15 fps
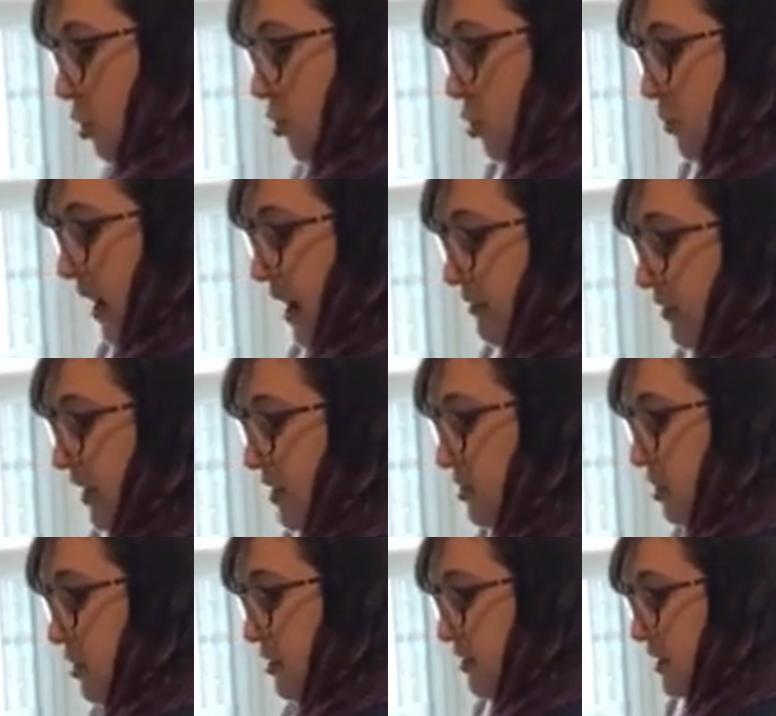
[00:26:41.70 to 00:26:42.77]
know you have like
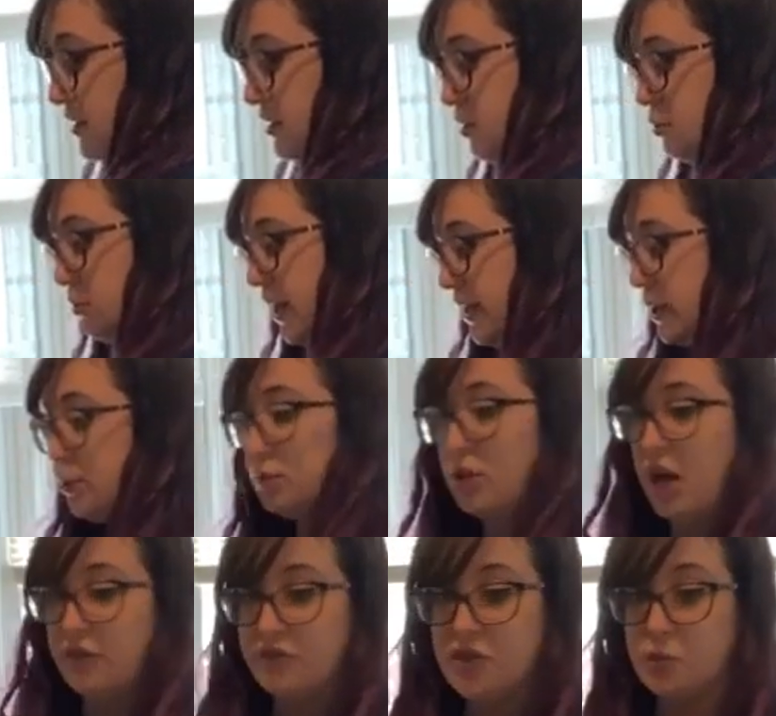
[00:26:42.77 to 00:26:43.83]
certain things that you like. You
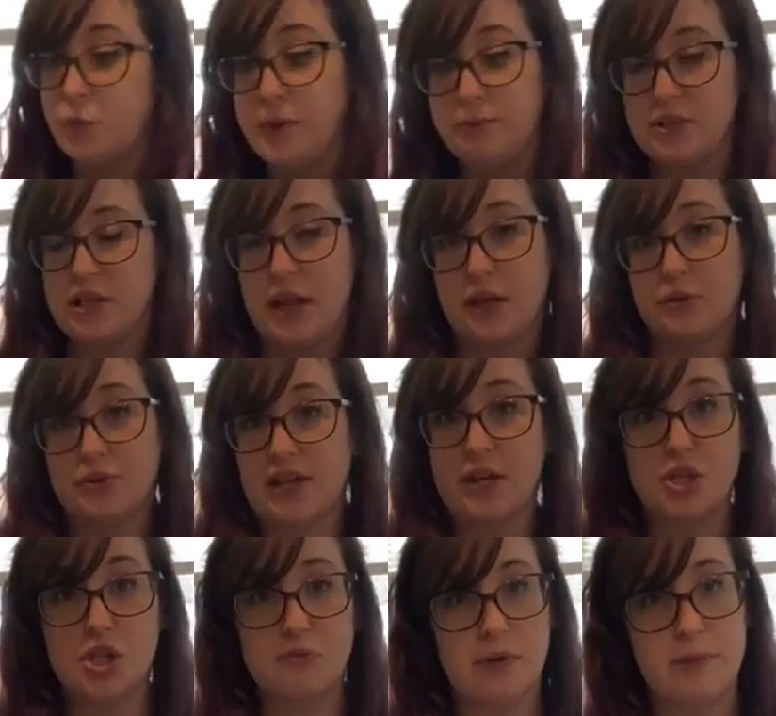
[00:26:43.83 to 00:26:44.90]
love sweet potatoes
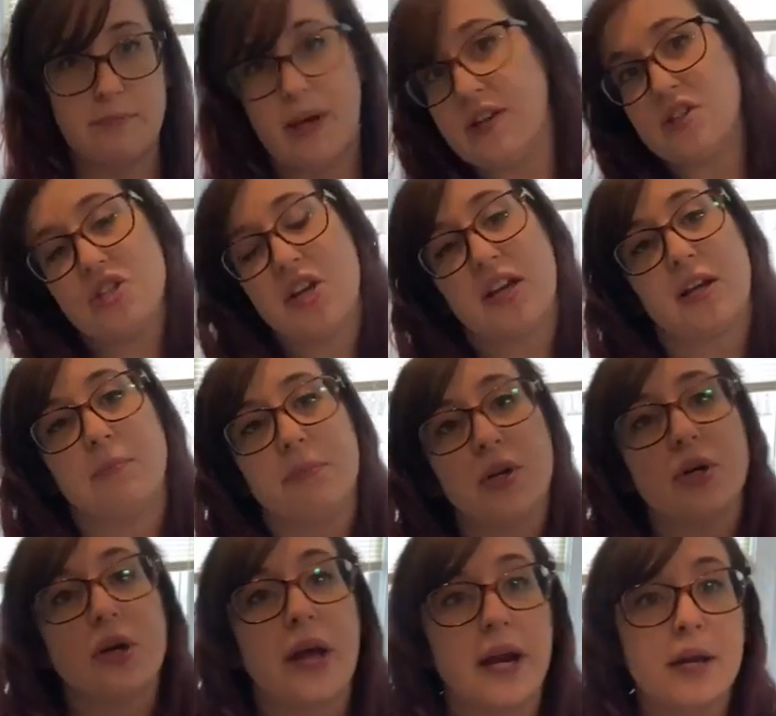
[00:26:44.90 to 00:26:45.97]
and shrimp and chicken, but
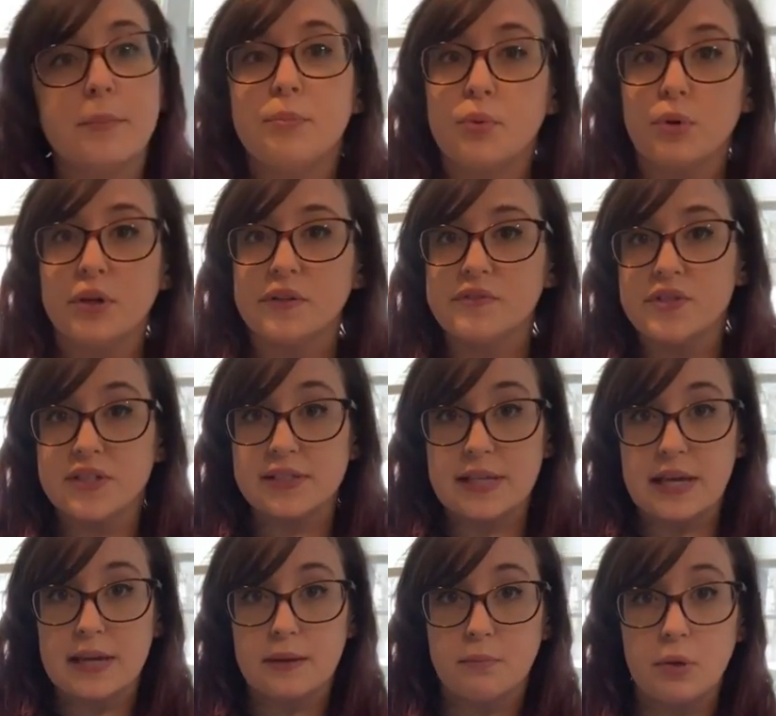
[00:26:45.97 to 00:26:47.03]
you're getting bored of the
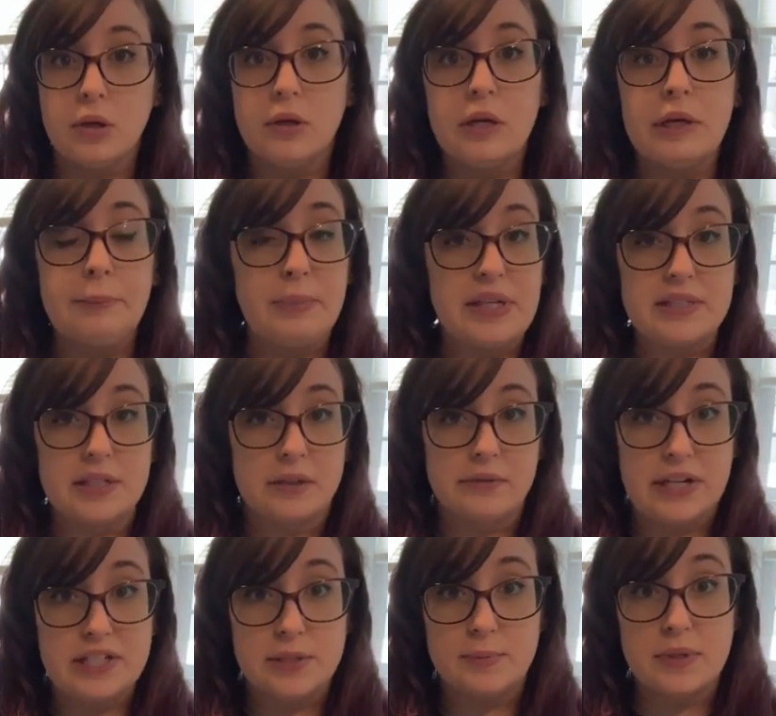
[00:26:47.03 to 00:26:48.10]
same basic
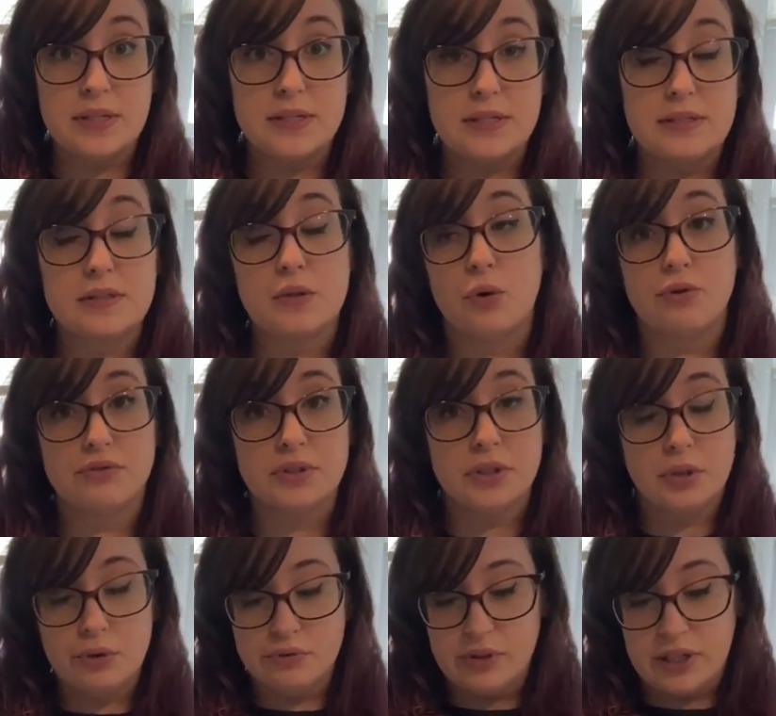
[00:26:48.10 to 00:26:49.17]
recipes over
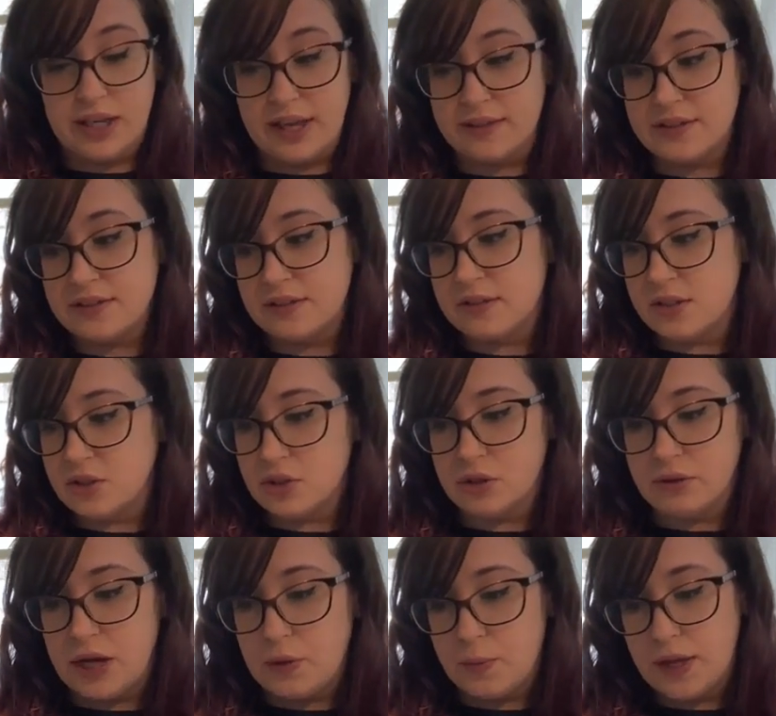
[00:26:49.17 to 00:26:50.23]
and over again. This is such a
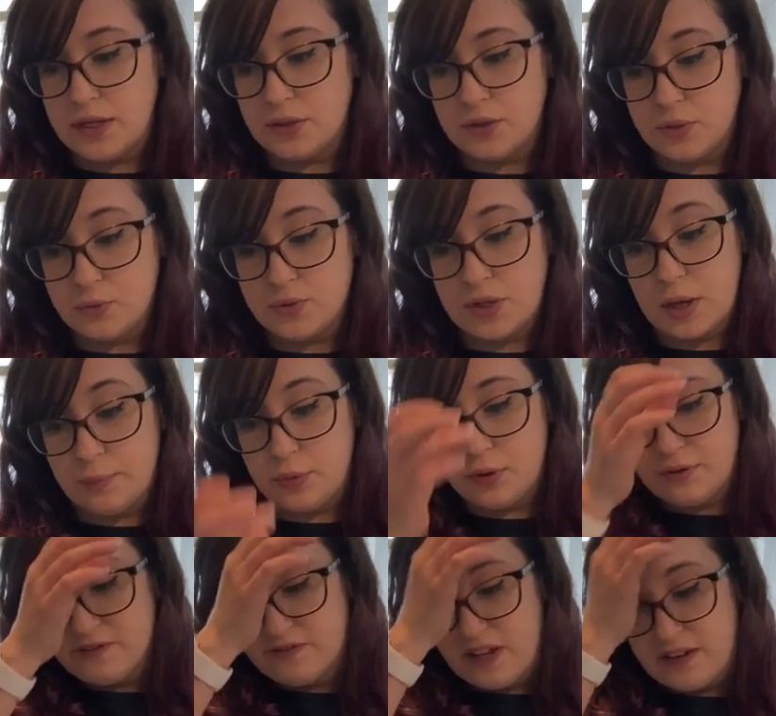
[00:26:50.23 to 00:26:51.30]
great way to use up
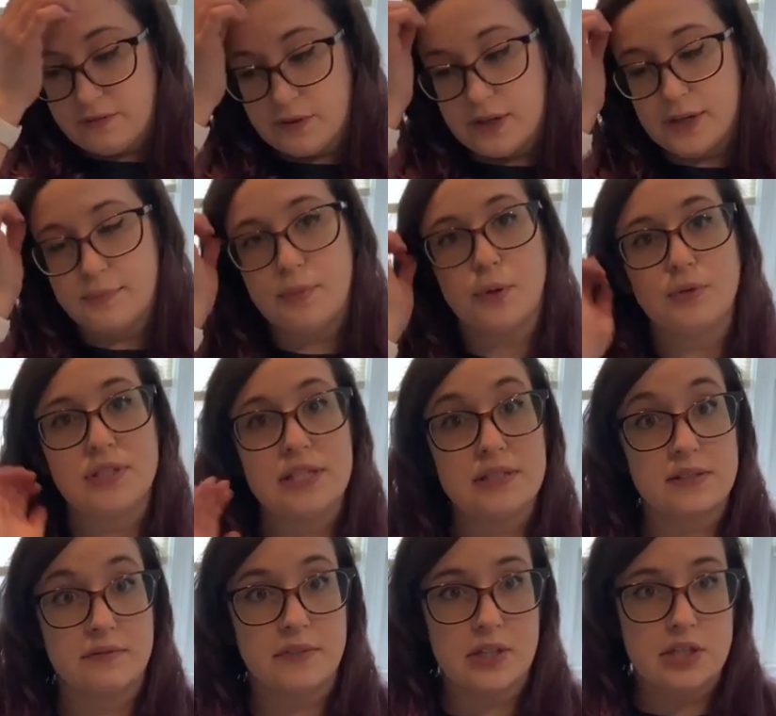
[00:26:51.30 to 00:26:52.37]
your favorite
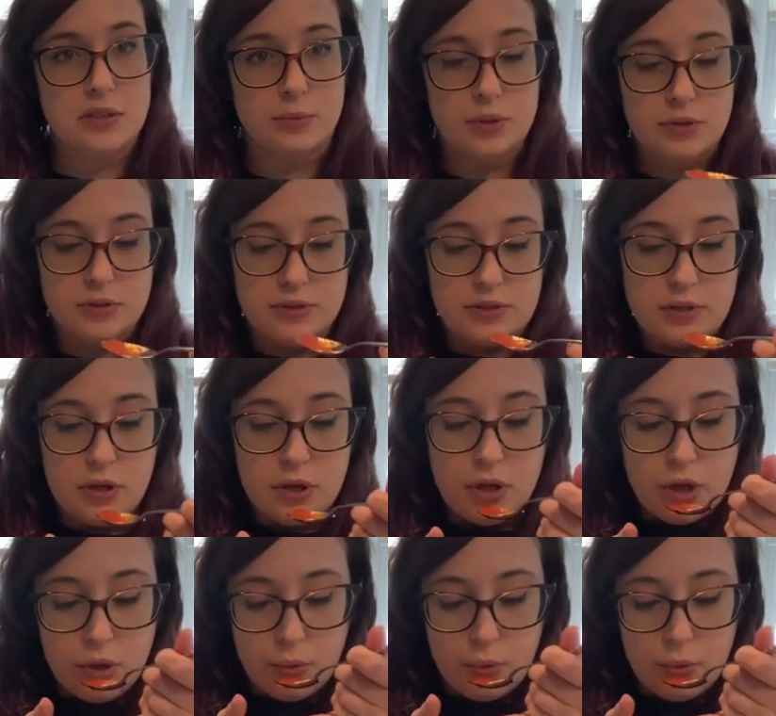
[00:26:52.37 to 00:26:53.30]
proteins and vegetables.